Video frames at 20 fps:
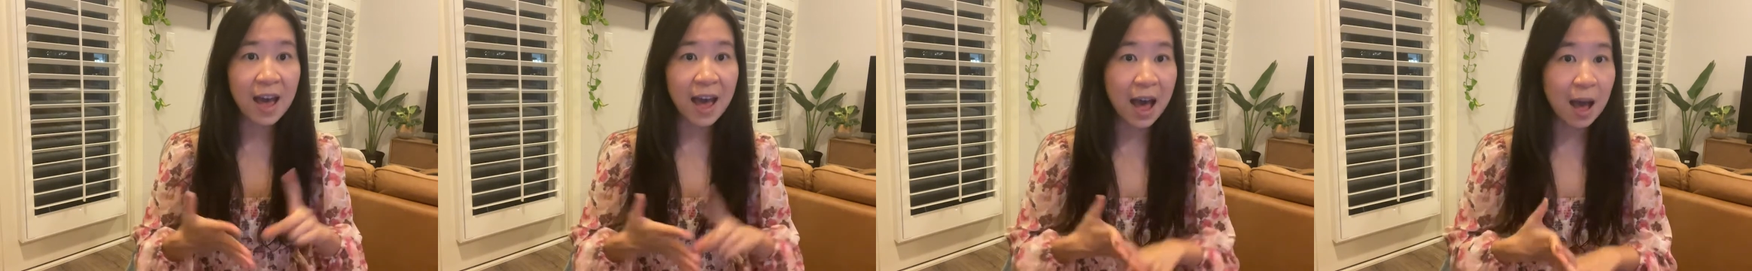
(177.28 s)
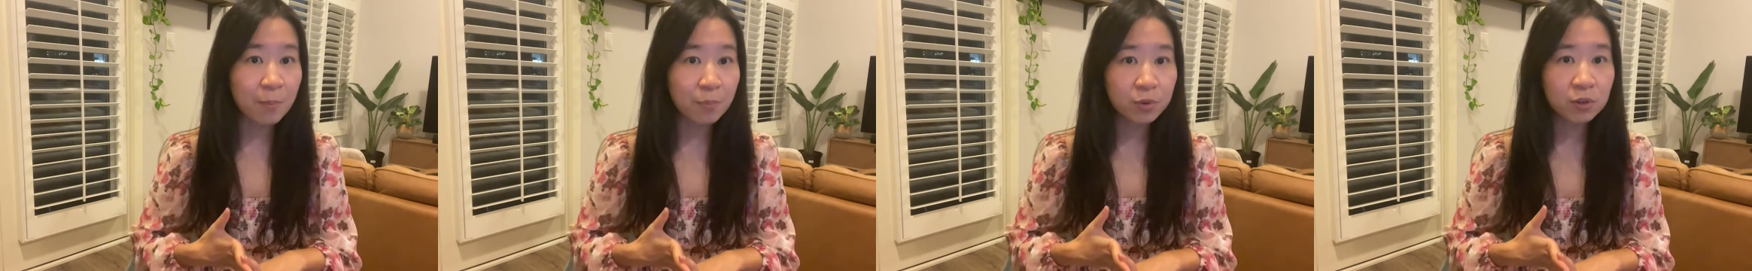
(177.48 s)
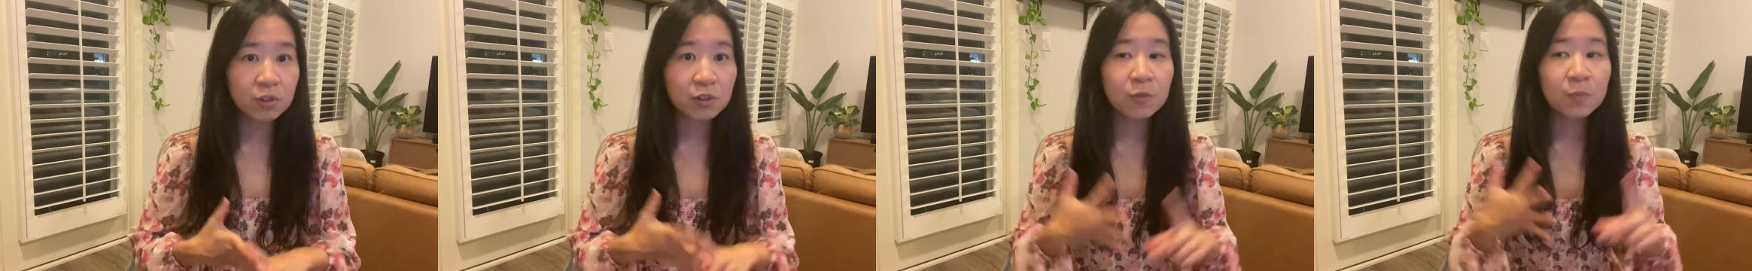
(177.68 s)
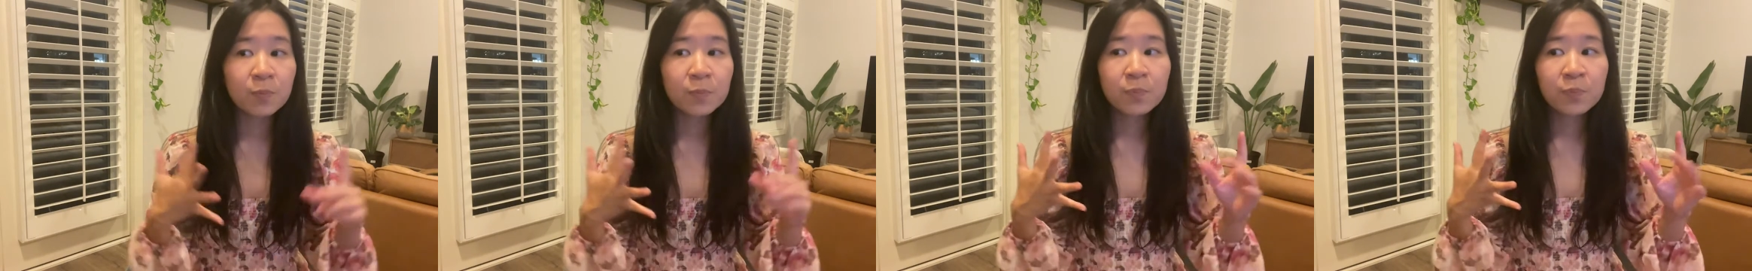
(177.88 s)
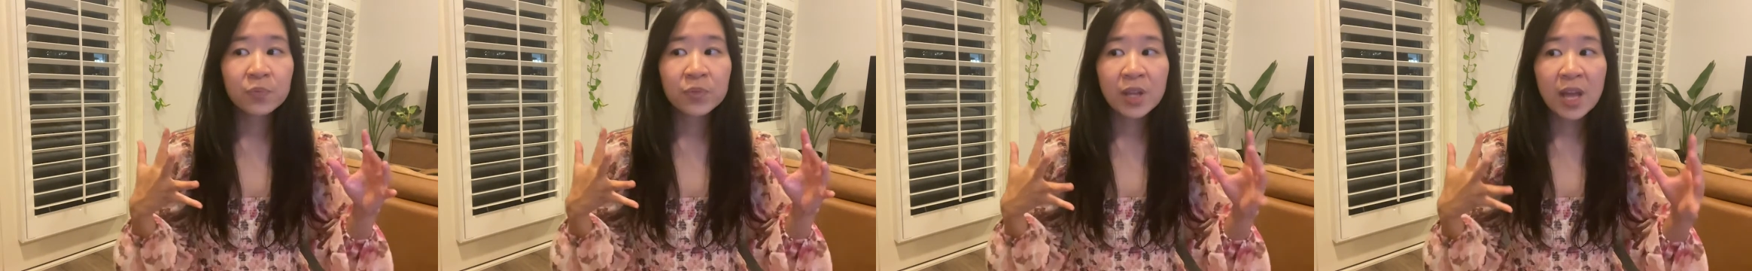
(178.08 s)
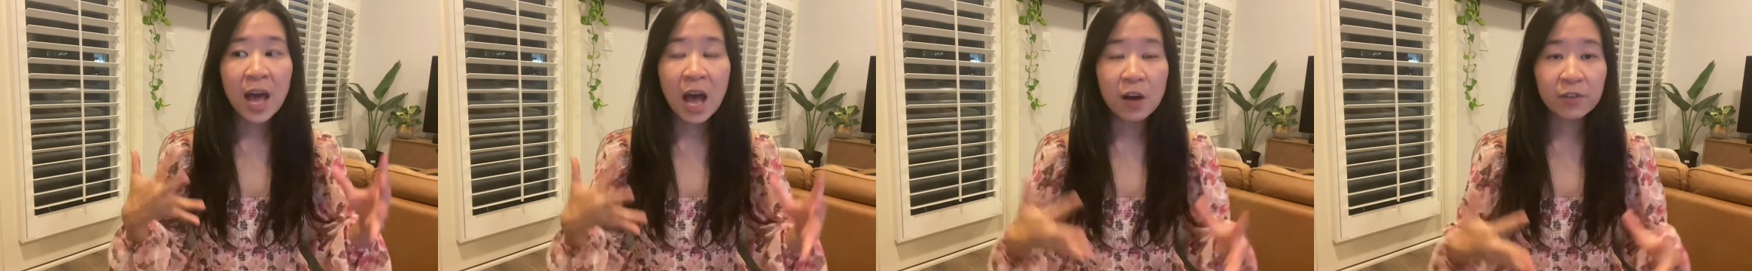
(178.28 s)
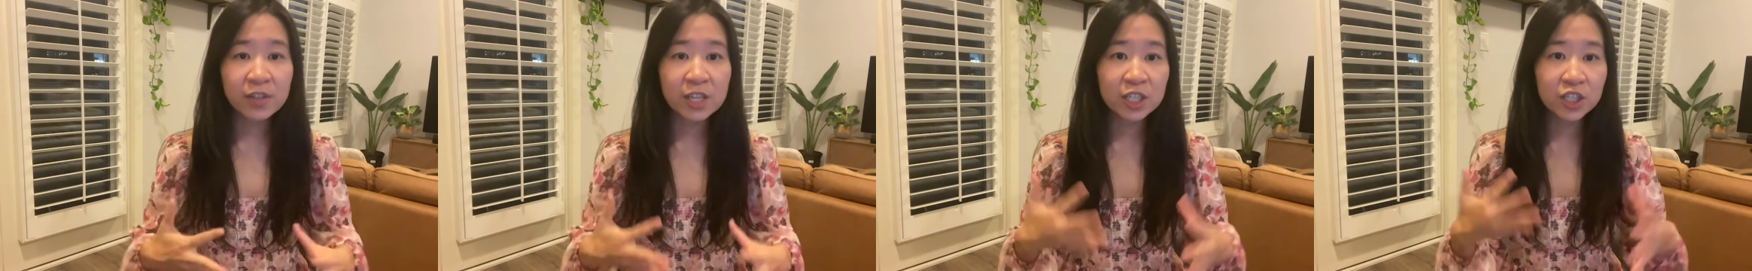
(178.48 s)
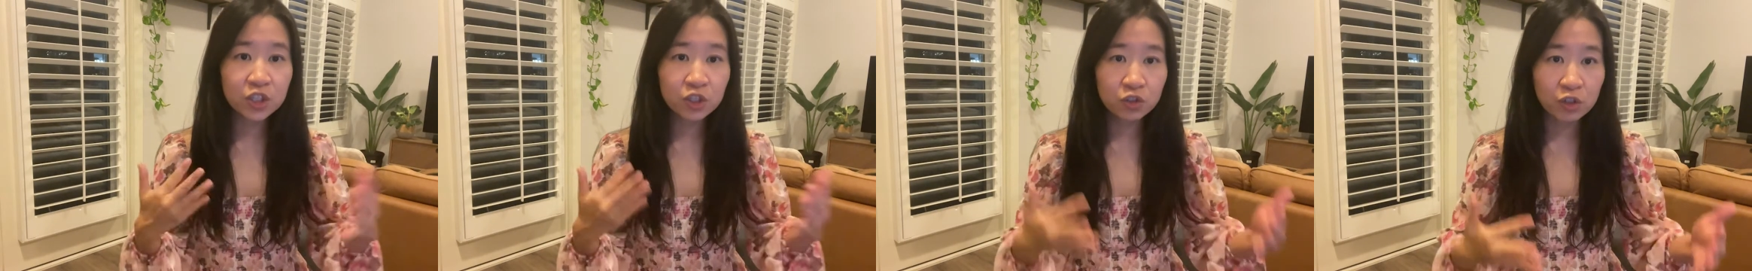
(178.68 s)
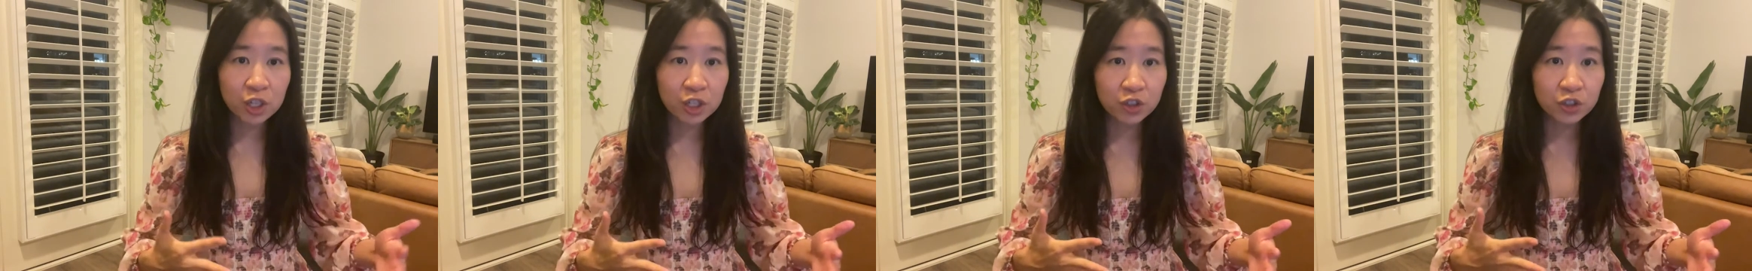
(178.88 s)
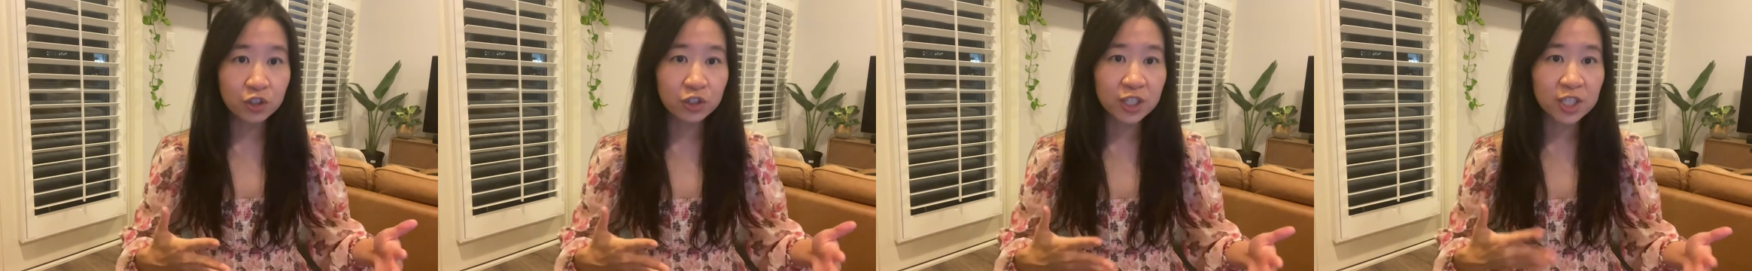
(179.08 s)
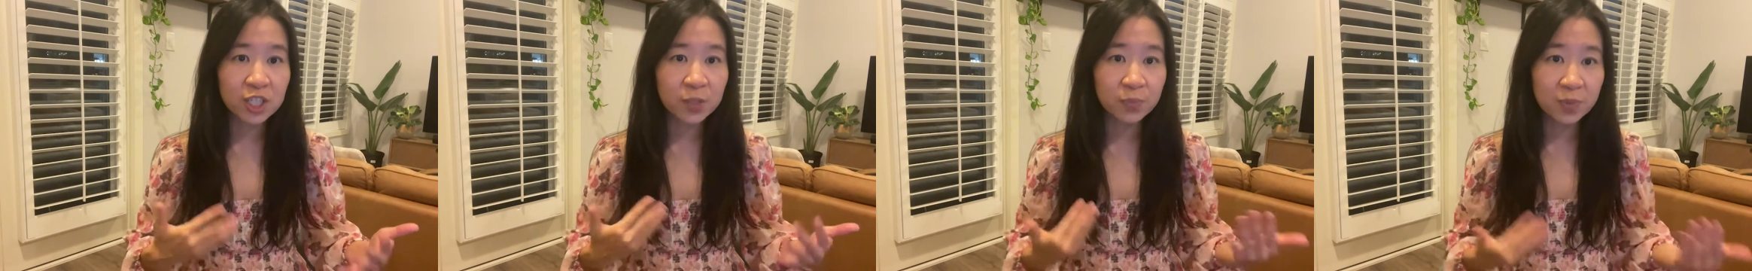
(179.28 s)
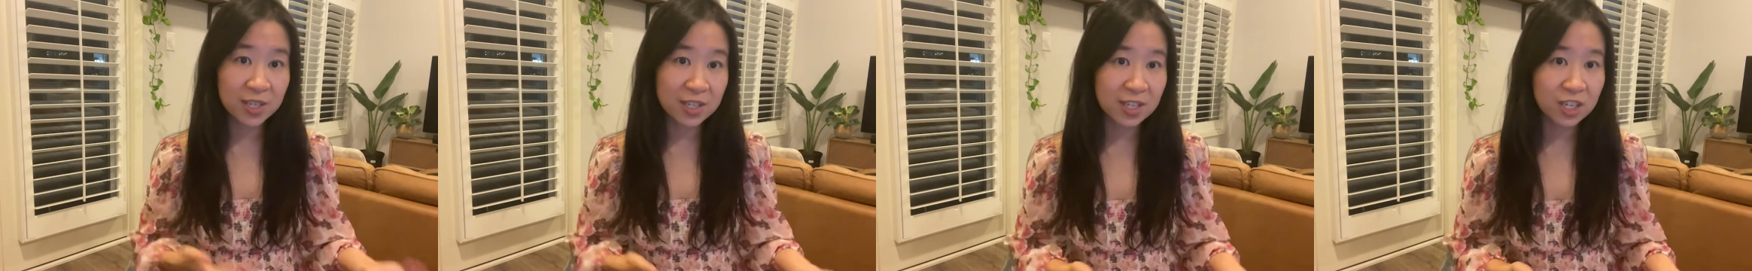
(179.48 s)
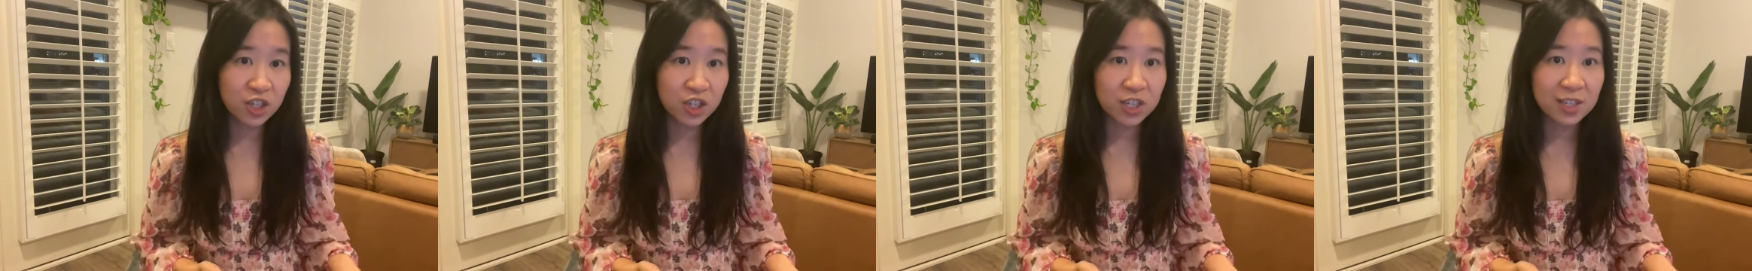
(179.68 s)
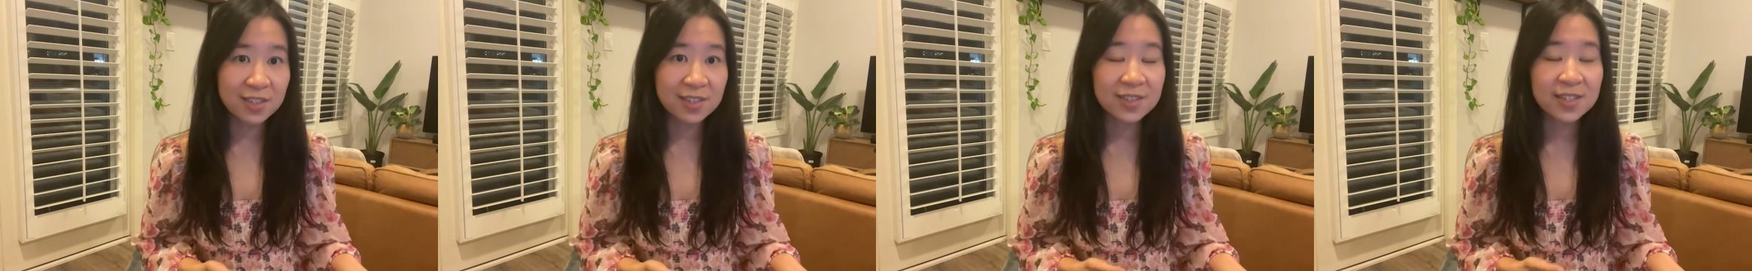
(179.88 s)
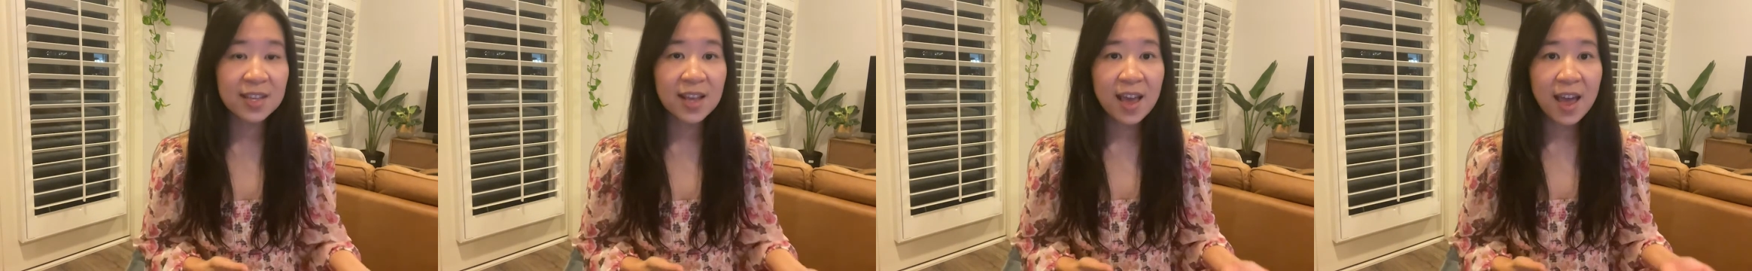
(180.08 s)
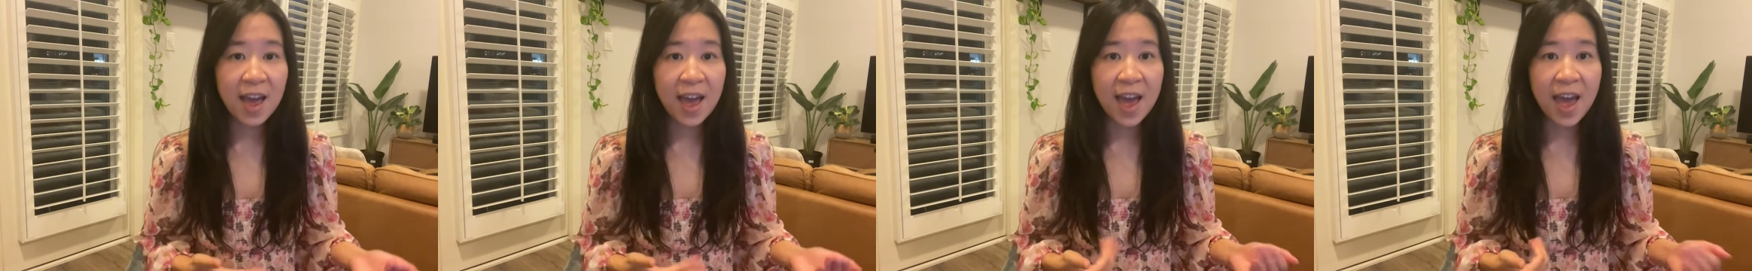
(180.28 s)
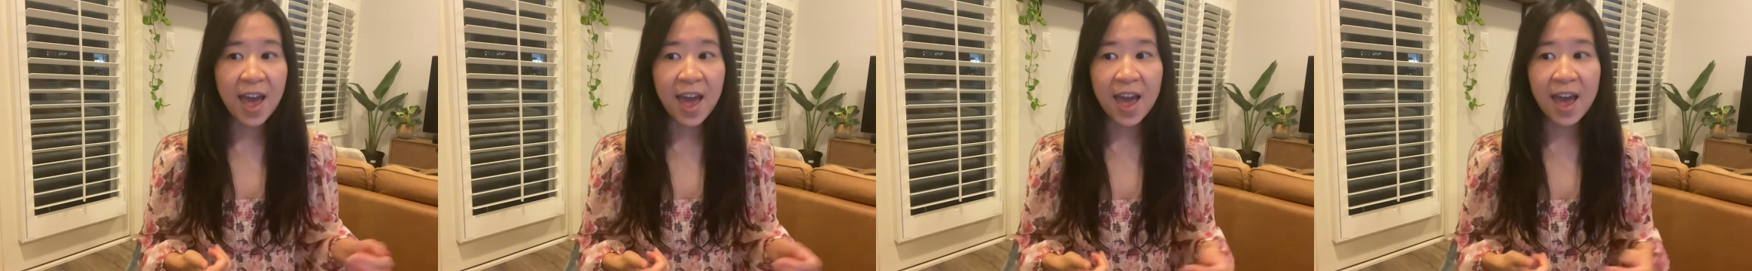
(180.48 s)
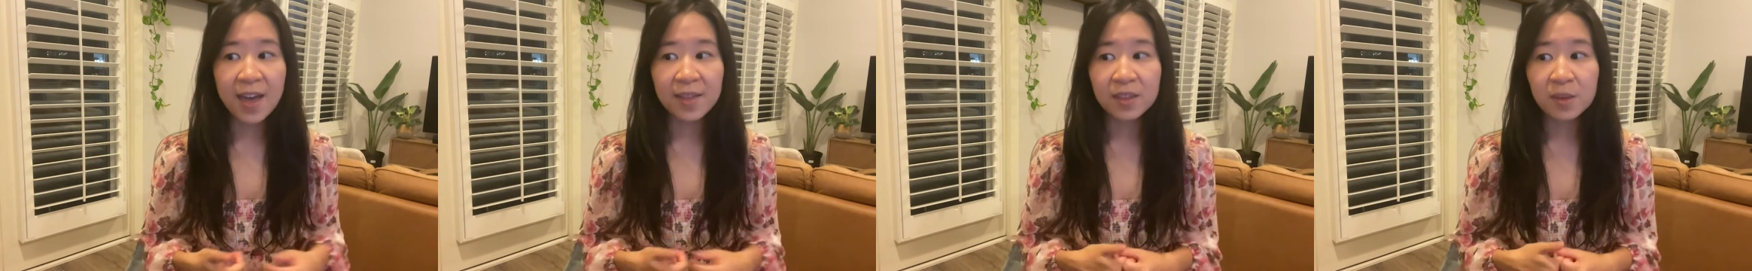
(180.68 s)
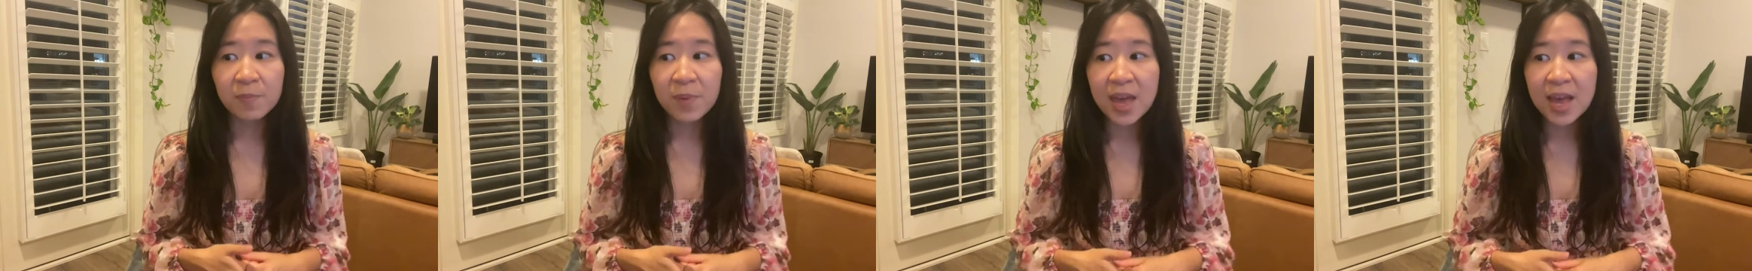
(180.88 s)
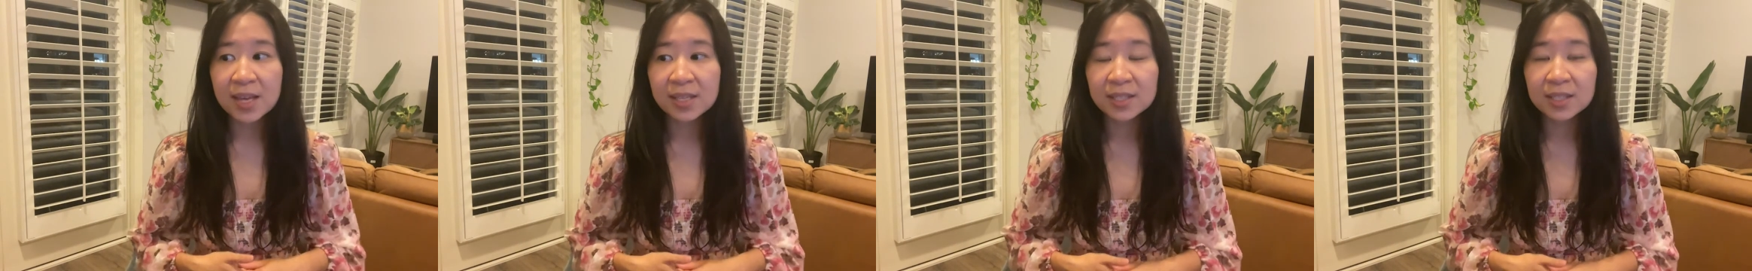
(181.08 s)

Apple, how they structure these positions. And the pay